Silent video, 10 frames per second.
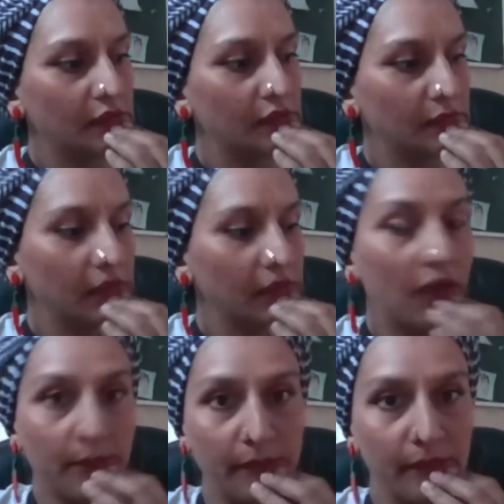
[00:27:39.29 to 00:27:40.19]

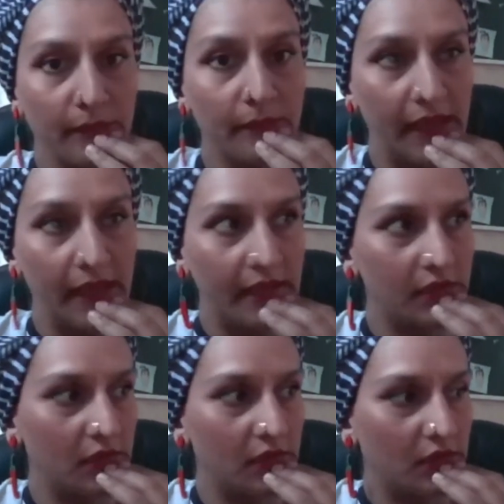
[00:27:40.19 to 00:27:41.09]
young
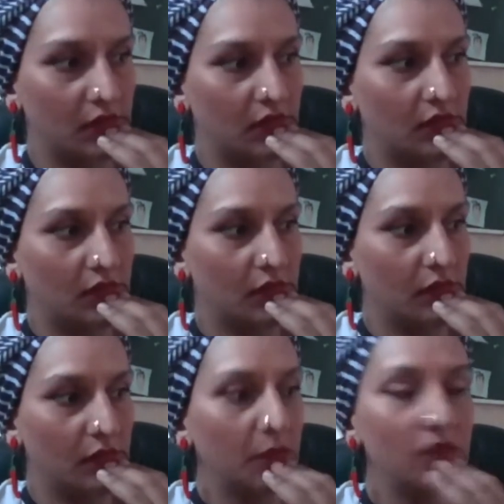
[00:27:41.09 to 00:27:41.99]
men,
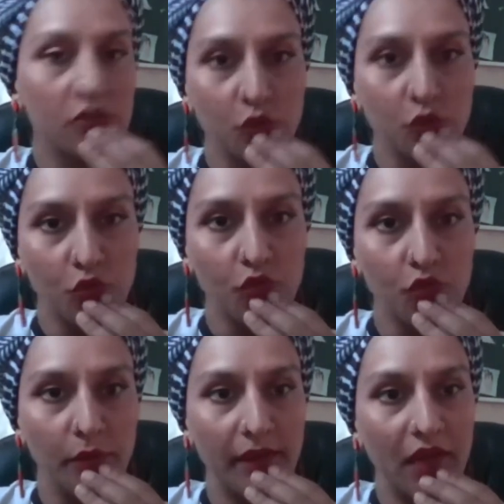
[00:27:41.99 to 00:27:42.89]
maybe in school,
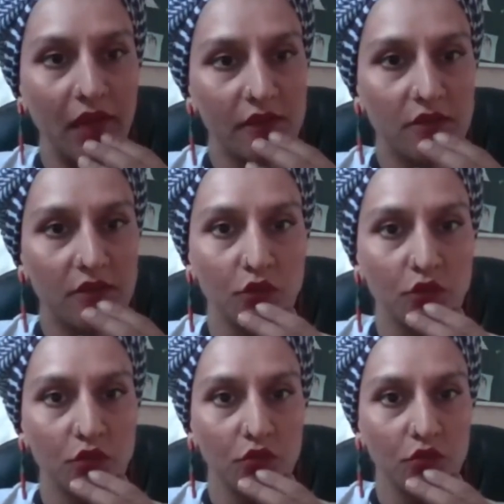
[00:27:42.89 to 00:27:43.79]
maybe out of
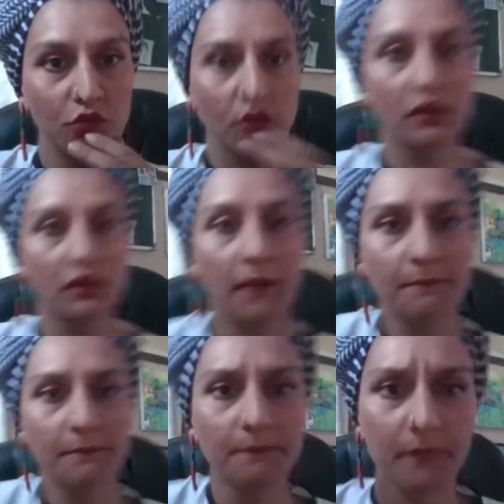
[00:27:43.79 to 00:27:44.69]
school. Sorry. Yeah.
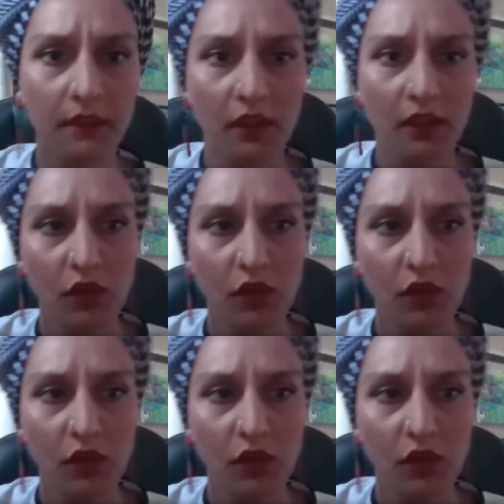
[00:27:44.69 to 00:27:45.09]
Can you hear